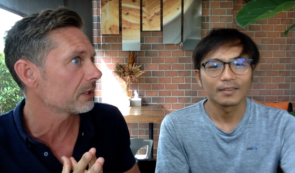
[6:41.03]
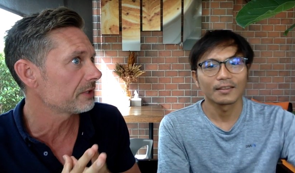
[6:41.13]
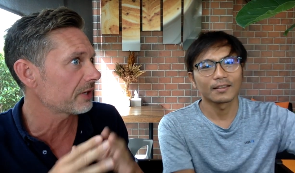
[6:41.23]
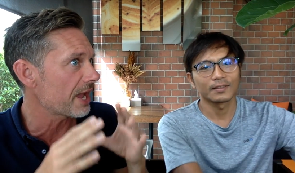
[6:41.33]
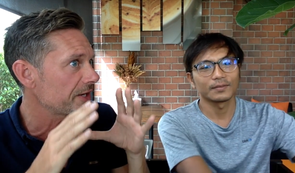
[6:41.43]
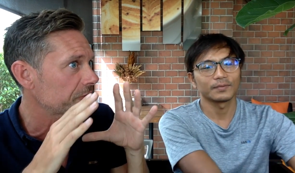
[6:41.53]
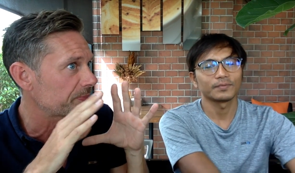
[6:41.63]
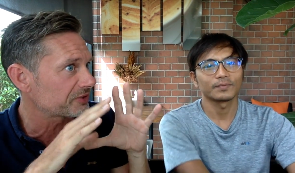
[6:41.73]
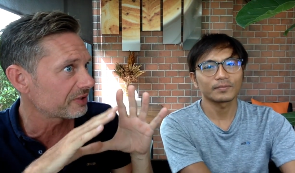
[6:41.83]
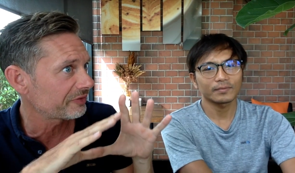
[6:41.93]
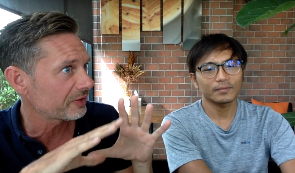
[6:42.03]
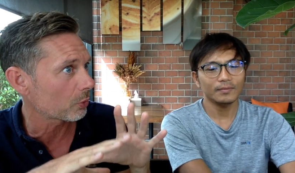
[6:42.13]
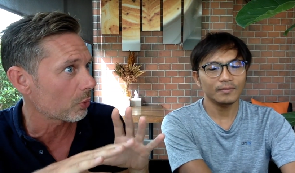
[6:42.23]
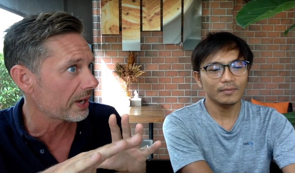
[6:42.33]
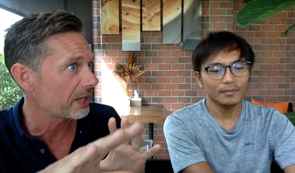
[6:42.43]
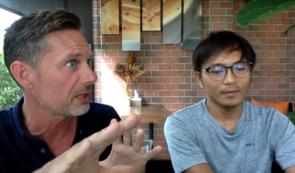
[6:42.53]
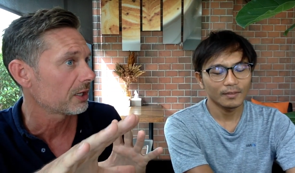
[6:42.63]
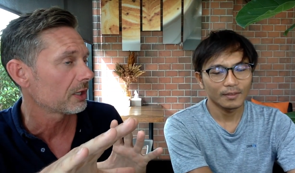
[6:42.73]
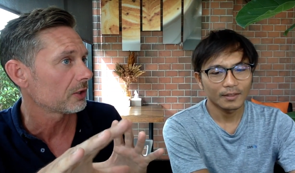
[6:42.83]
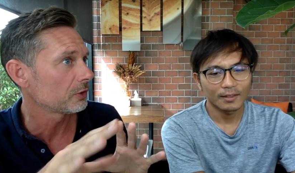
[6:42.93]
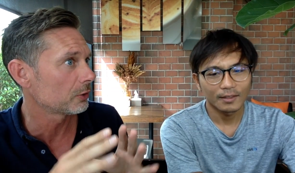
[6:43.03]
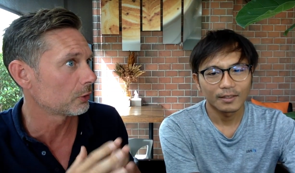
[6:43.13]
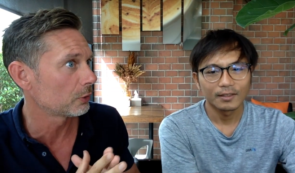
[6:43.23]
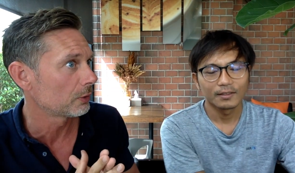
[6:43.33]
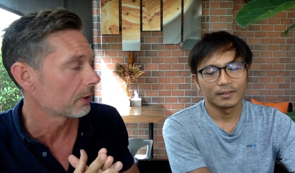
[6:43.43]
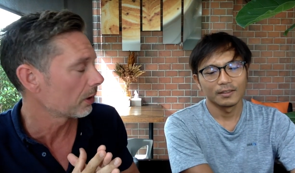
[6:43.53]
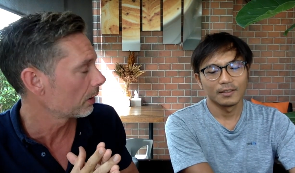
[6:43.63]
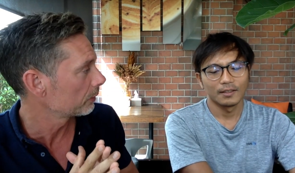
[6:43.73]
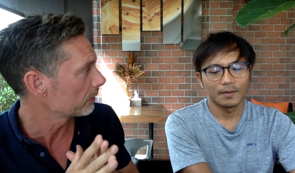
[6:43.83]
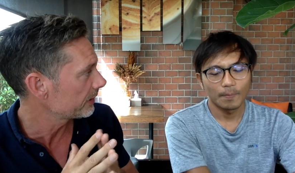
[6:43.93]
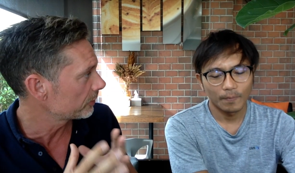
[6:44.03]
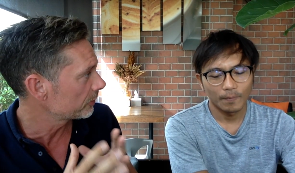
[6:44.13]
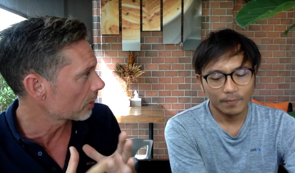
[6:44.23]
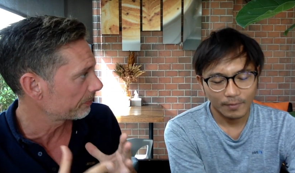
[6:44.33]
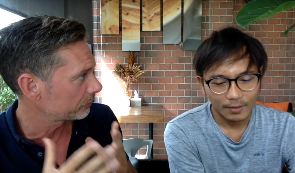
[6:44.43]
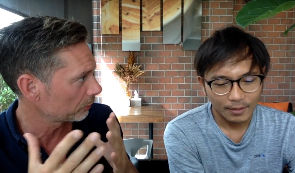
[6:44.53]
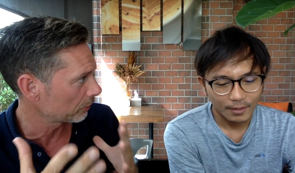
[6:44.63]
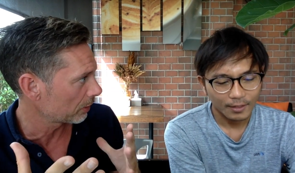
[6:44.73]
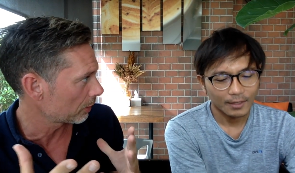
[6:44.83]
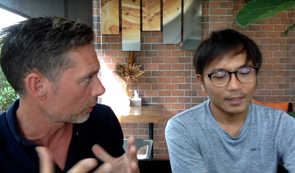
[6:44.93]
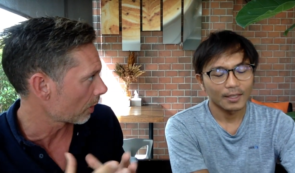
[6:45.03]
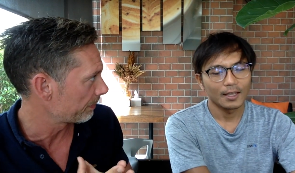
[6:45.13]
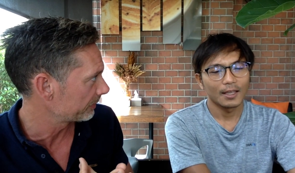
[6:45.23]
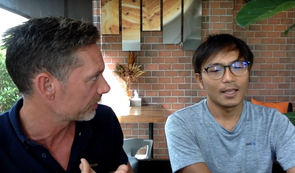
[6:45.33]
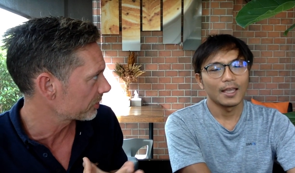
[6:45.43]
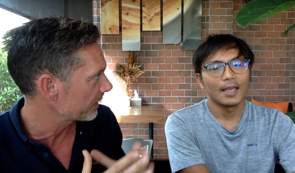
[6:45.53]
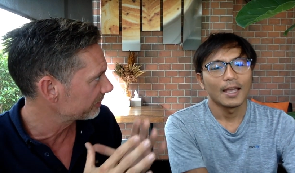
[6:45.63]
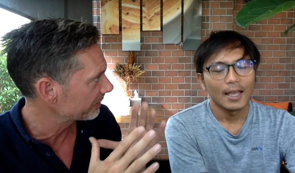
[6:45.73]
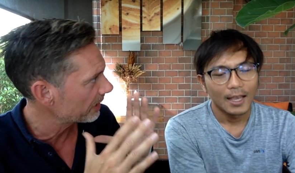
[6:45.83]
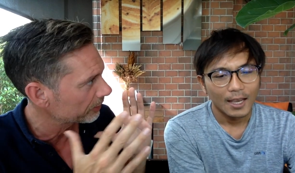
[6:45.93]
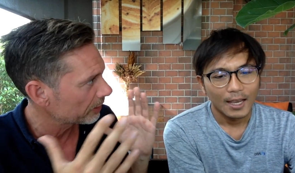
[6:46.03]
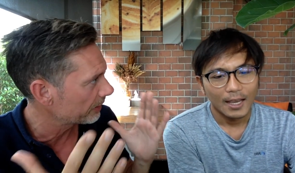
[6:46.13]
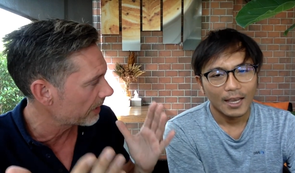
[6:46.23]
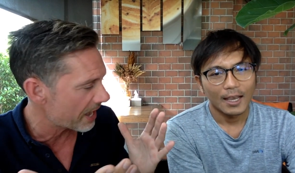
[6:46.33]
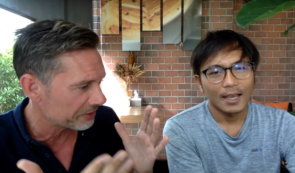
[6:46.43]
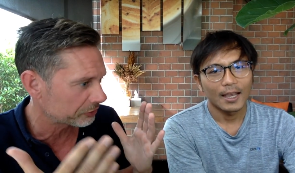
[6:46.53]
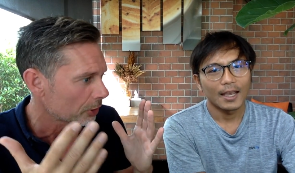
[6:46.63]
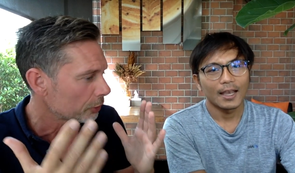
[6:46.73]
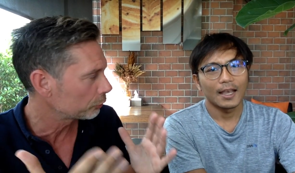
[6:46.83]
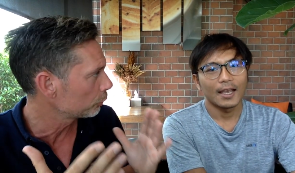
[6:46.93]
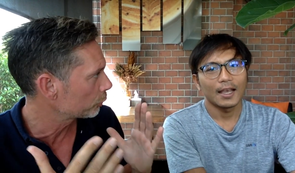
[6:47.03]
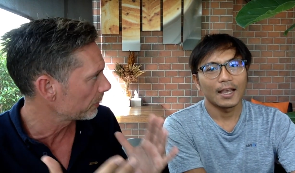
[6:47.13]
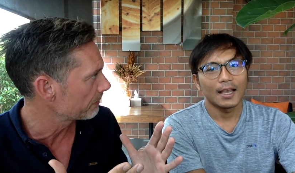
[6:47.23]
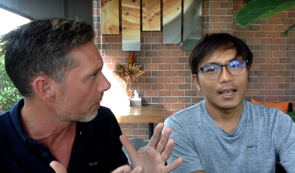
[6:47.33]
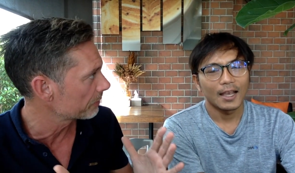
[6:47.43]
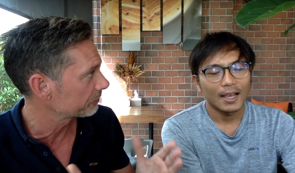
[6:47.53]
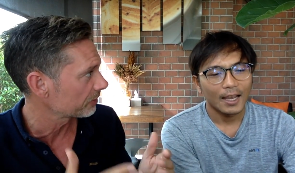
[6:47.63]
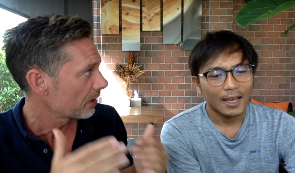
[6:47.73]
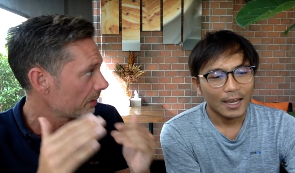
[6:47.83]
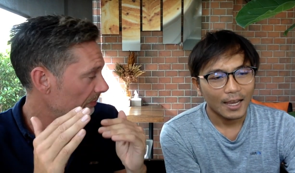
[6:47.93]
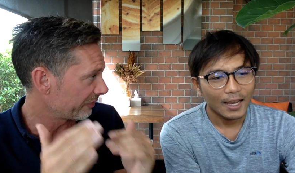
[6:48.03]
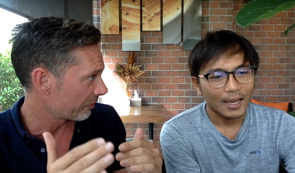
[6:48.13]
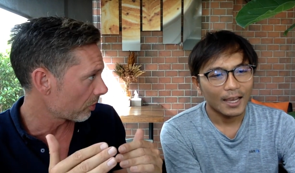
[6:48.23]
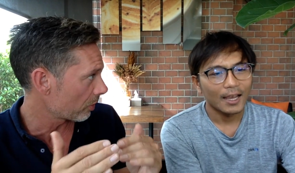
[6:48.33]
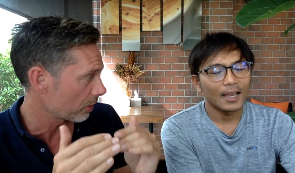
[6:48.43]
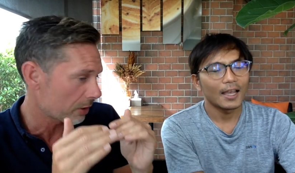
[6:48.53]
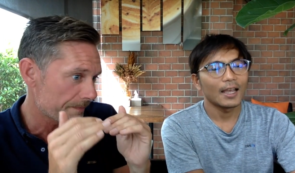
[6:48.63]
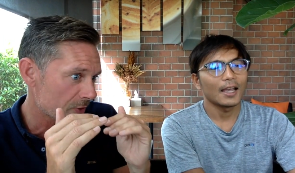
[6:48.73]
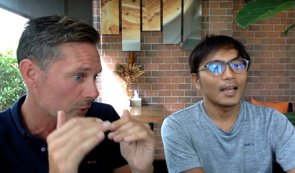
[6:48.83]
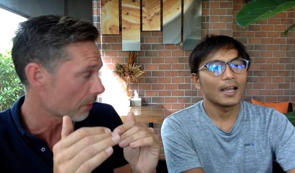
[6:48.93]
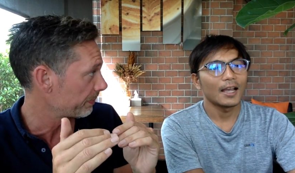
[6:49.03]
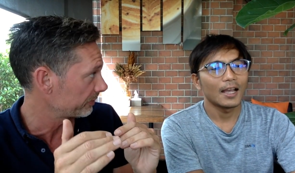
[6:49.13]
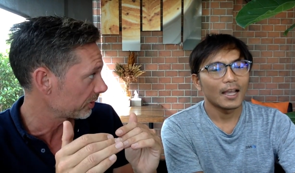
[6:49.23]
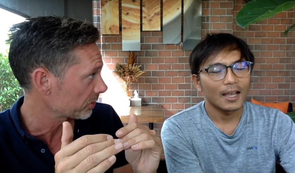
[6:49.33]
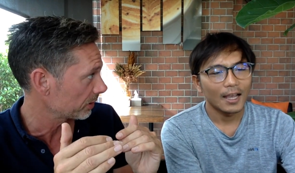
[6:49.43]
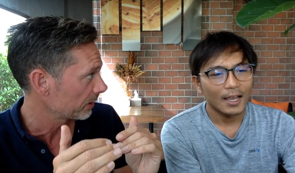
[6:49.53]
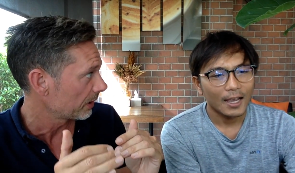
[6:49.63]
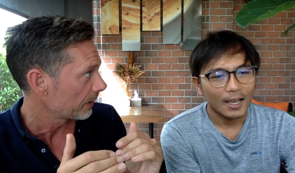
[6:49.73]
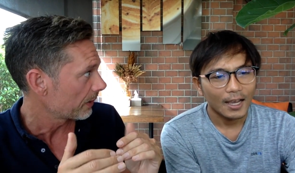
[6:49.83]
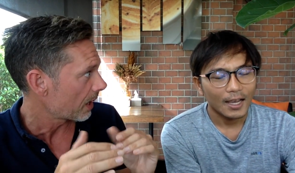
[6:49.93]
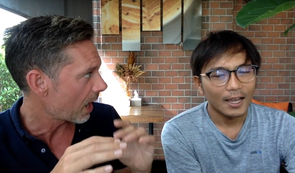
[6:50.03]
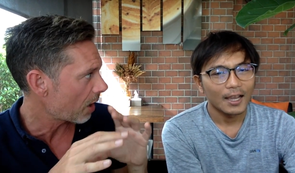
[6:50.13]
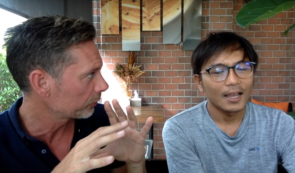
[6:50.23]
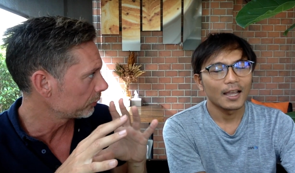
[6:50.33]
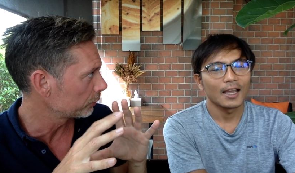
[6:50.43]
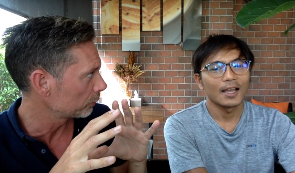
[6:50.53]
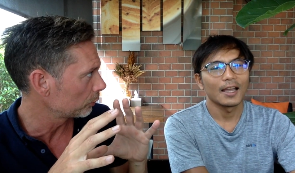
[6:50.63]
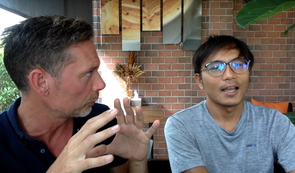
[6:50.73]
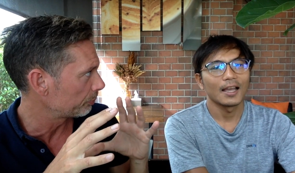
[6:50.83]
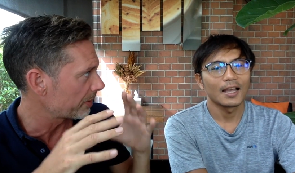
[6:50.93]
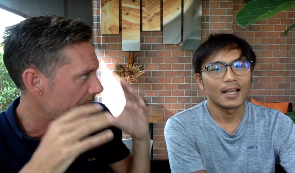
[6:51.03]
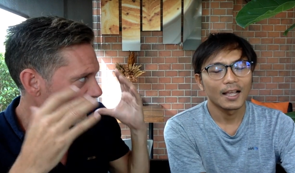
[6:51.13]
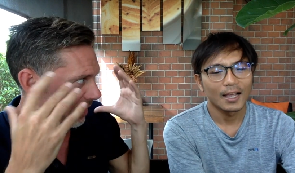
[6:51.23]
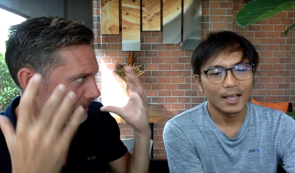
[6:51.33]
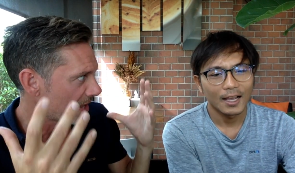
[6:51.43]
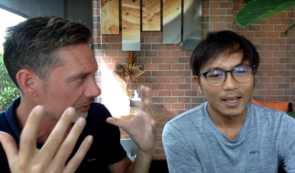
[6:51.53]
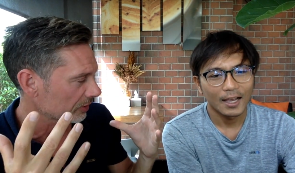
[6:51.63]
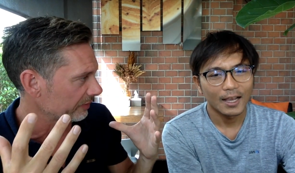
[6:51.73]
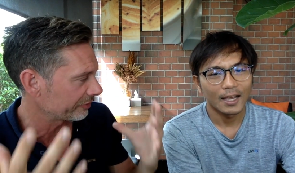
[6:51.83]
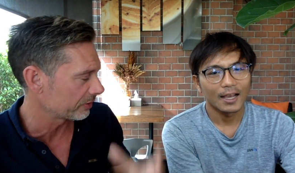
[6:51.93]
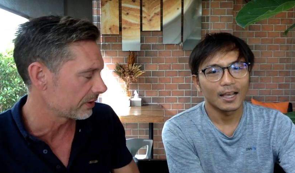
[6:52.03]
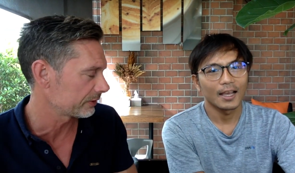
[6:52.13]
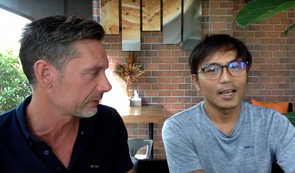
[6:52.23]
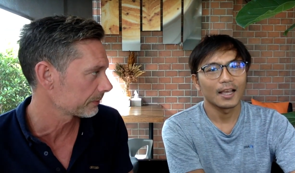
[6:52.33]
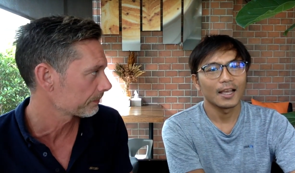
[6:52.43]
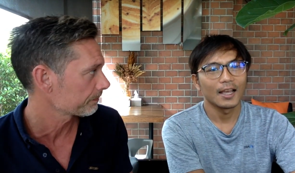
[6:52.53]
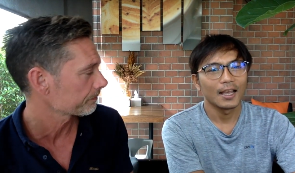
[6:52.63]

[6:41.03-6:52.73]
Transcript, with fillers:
Speaker 1: is there any specific way you lead up to a competition? Let's say like the last 2-3 months before a competition, how do you prepare mentally for this?